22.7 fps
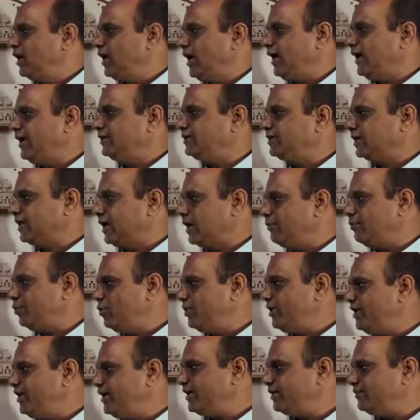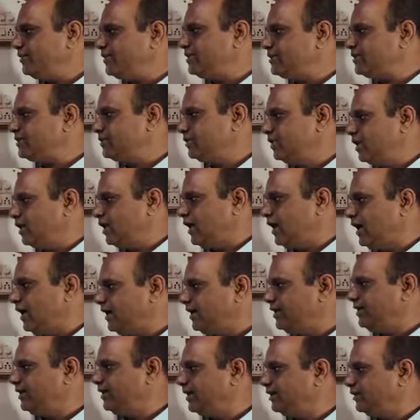And the component intervals are
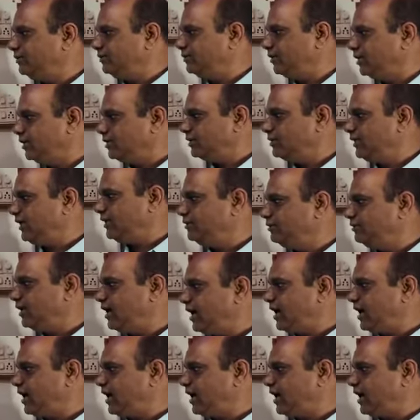here n,